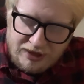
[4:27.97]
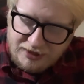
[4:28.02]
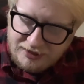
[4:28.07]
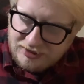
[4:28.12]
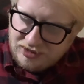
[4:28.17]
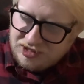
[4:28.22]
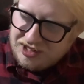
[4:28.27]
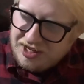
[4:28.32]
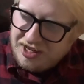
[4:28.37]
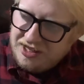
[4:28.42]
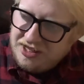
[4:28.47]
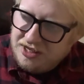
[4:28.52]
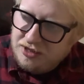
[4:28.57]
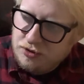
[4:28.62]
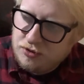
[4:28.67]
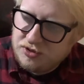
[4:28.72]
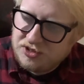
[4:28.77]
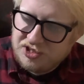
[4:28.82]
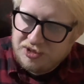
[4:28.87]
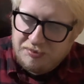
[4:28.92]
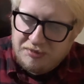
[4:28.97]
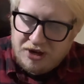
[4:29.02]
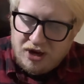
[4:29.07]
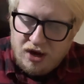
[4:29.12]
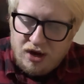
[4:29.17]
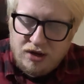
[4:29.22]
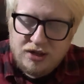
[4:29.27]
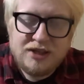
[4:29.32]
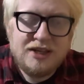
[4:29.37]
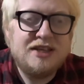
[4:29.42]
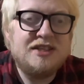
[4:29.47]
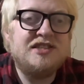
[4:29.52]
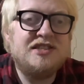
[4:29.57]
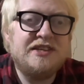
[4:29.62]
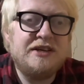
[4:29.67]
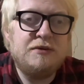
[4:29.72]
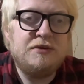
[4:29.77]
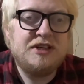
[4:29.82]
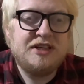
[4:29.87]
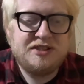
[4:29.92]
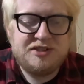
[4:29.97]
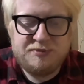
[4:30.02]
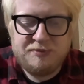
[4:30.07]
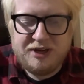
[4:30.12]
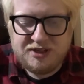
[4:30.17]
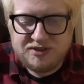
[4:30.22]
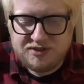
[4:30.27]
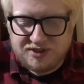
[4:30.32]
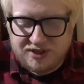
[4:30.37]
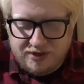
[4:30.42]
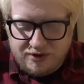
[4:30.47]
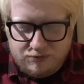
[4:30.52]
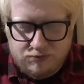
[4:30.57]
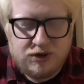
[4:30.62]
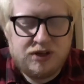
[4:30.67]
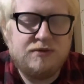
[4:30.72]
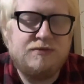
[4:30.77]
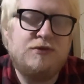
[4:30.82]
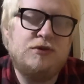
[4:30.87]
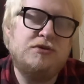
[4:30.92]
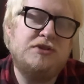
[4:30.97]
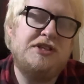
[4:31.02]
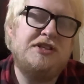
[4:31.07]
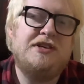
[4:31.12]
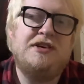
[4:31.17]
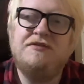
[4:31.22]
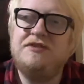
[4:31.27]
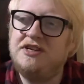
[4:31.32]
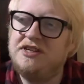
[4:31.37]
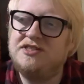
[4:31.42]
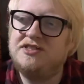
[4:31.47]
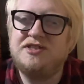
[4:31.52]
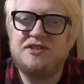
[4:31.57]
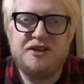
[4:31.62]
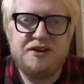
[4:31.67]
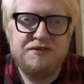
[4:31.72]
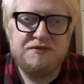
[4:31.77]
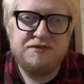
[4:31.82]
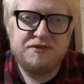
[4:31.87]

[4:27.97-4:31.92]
Certainly looks the part. Let's see what it smells like. Well, bloody give it a sniff.